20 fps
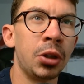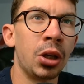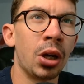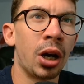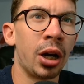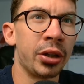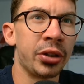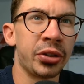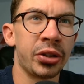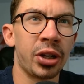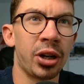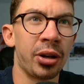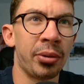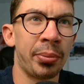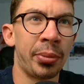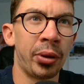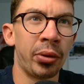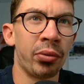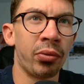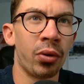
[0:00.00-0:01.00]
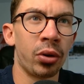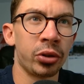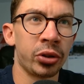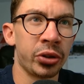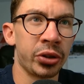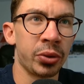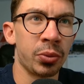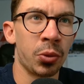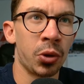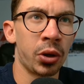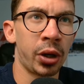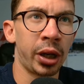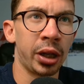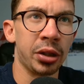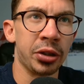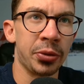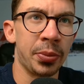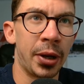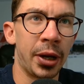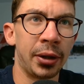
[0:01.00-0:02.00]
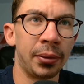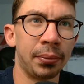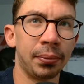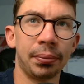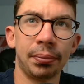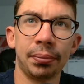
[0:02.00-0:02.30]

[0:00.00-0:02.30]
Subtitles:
I'd start both Rodgers and Watkins, mate.